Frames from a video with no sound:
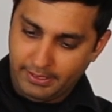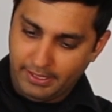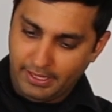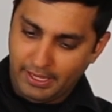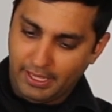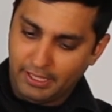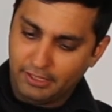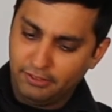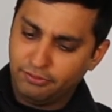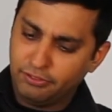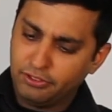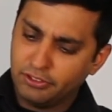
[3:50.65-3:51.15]

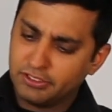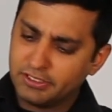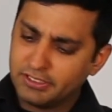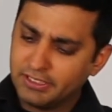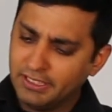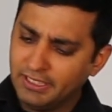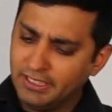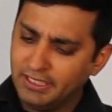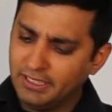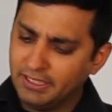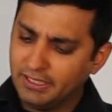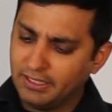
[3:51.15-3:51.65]
And if you
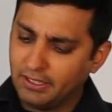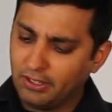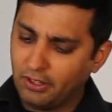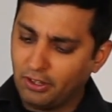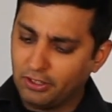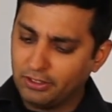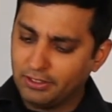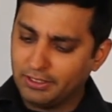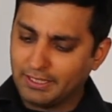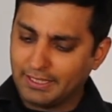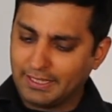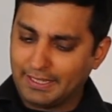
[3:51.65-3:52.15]
see
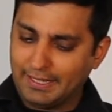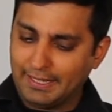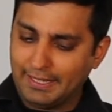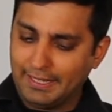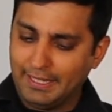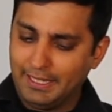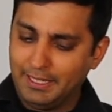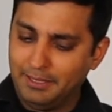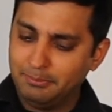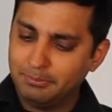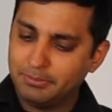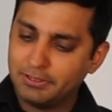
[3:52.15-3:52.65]
on the
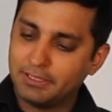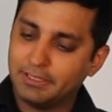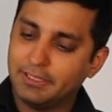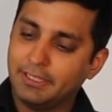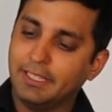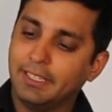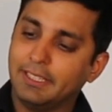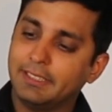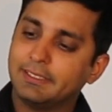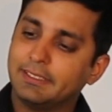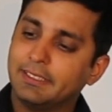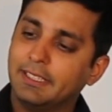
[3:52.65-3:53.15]
claims,
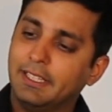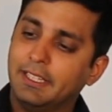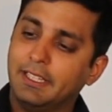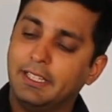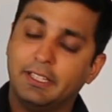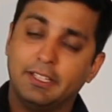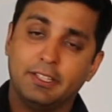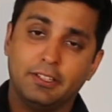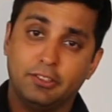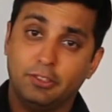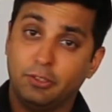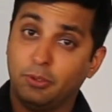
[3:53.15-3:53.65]
they
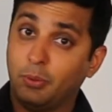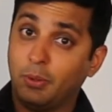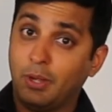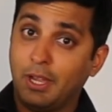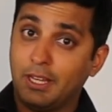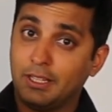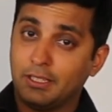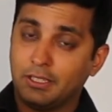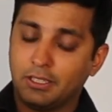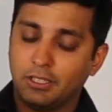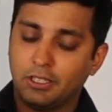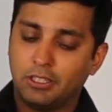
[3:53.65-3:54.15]
say no
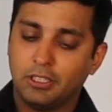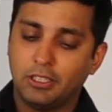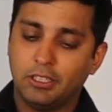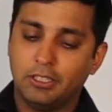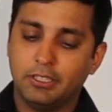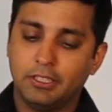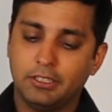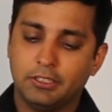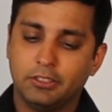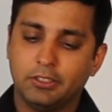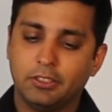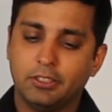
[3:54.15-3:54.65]
alcohol
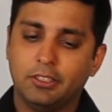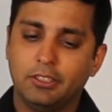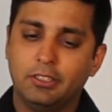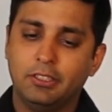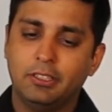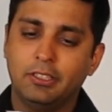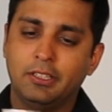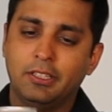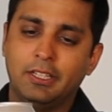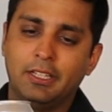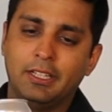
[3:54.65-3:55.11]
at all.